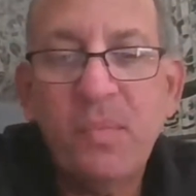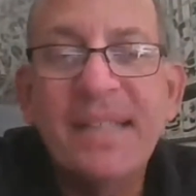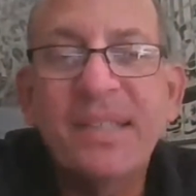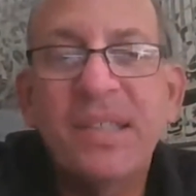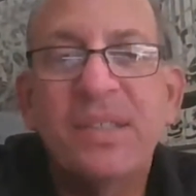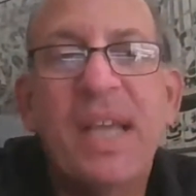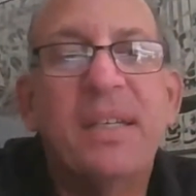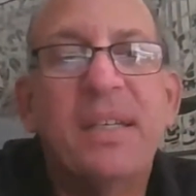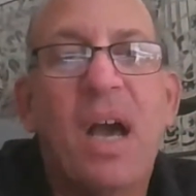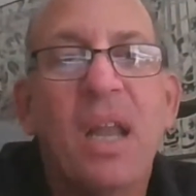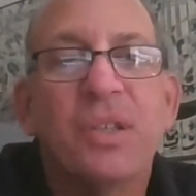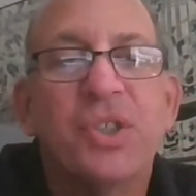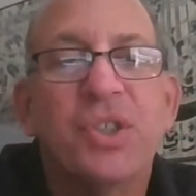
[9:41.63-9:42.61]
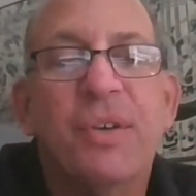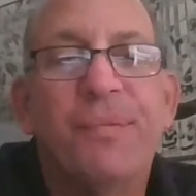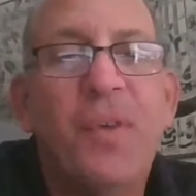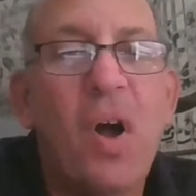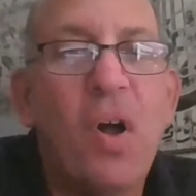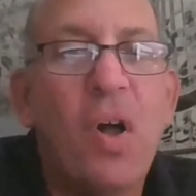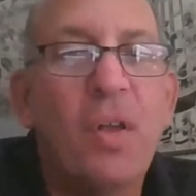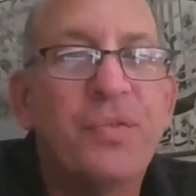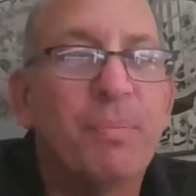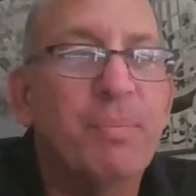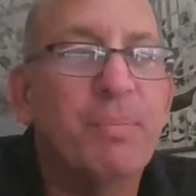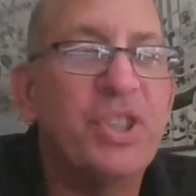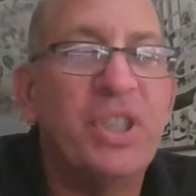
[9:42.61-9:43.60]
as the technology evolves
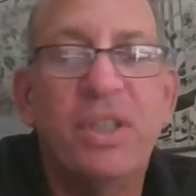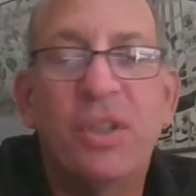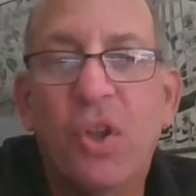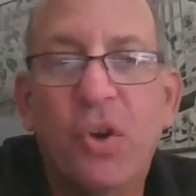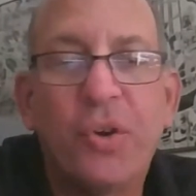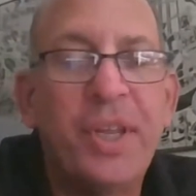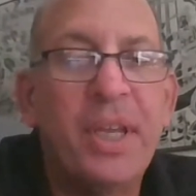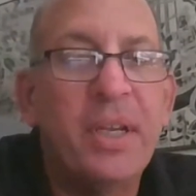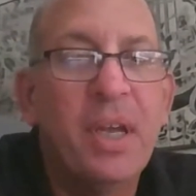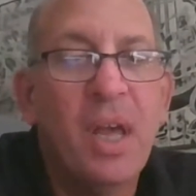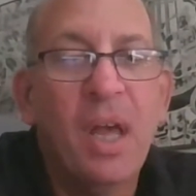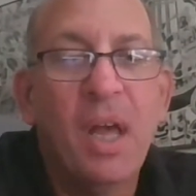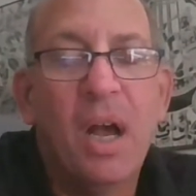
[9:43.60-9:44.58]
and machine learning,